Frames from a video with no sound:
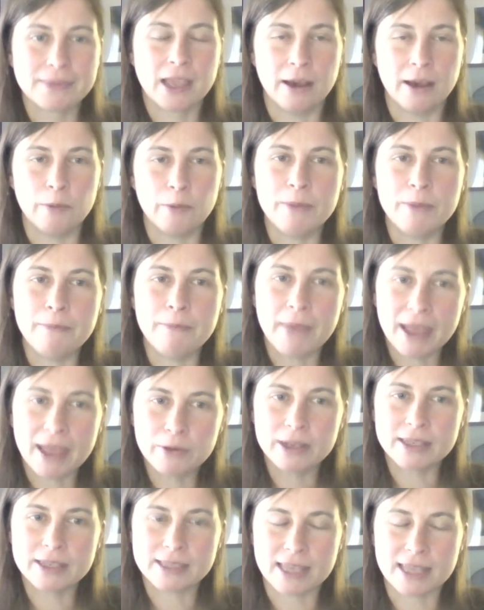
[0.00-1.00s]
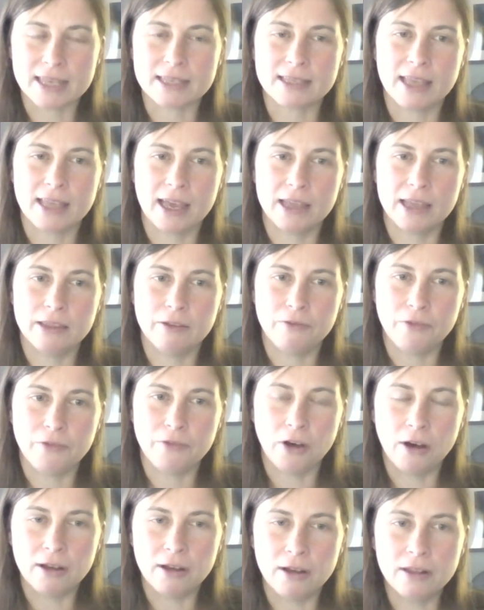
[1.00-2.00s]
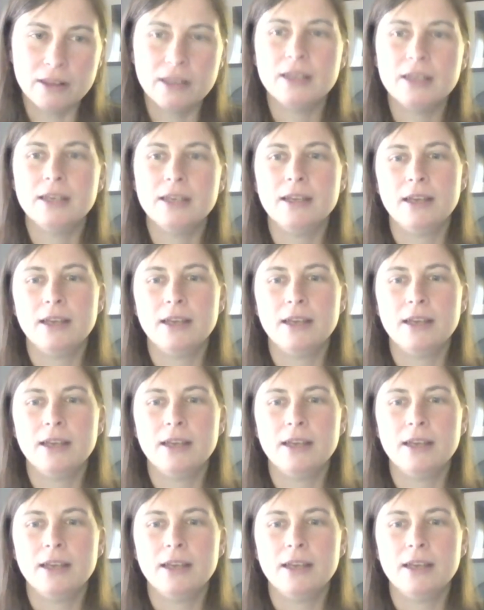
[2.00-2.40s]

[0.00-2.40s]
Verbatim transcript: Um, we may reassess that in the fall,